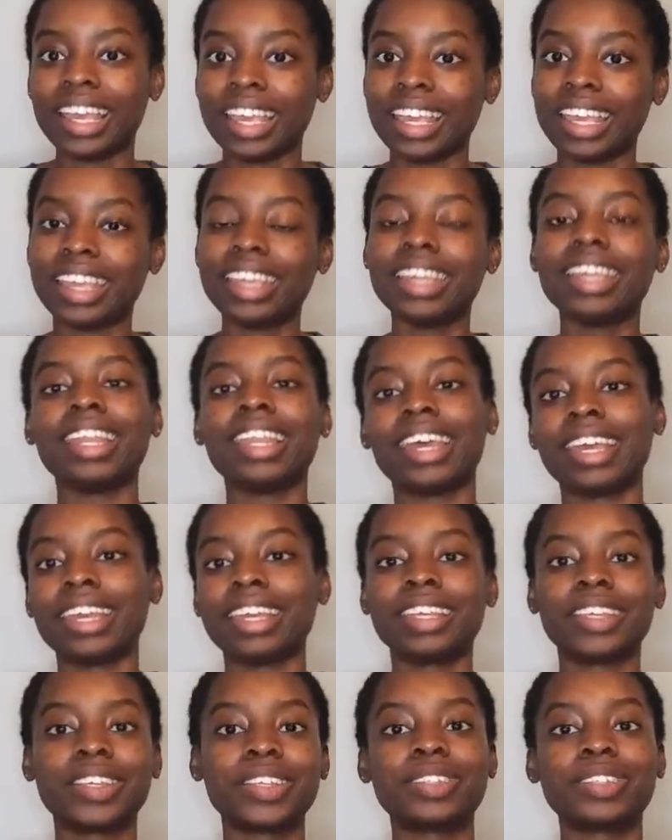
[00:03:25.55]
and he
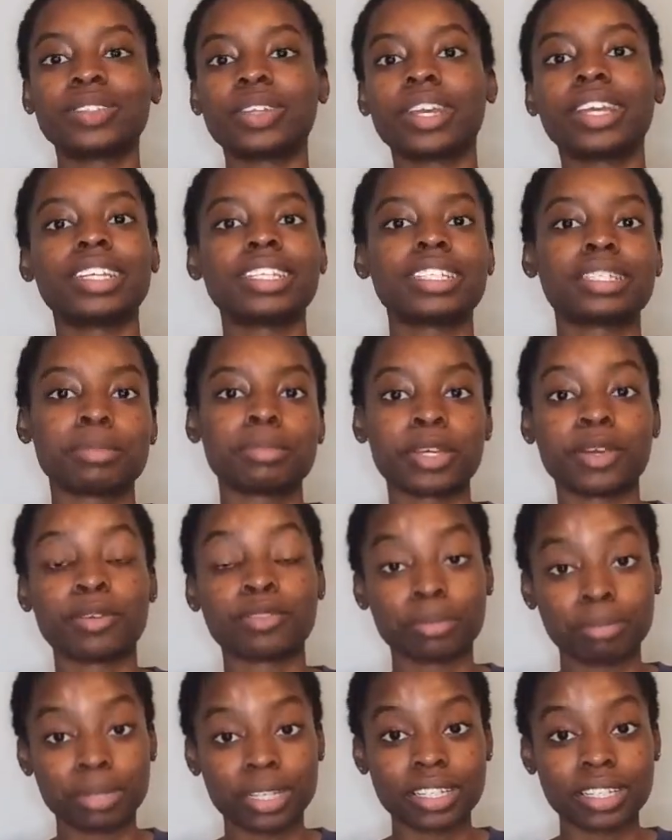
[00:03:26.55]
like trying to get this man
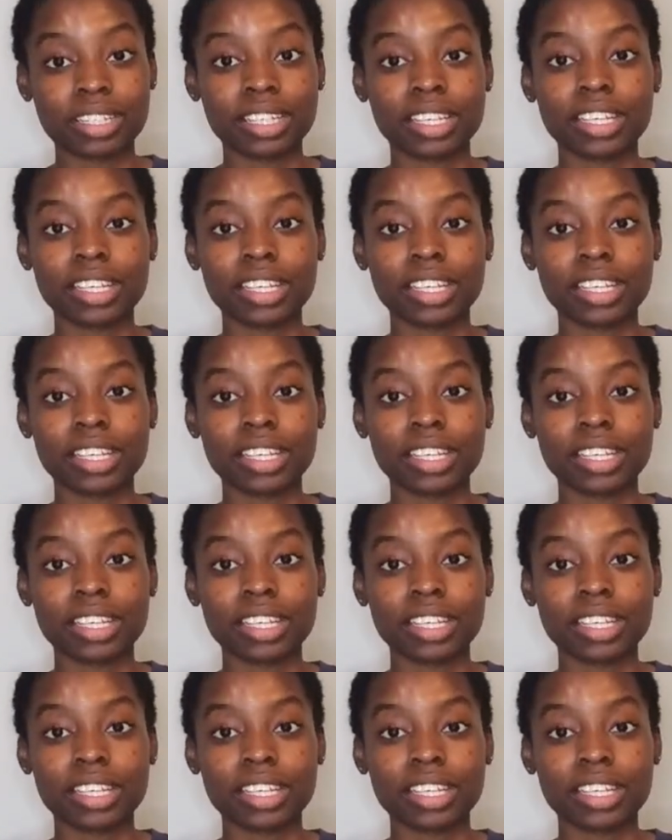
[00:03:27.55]
off the bus.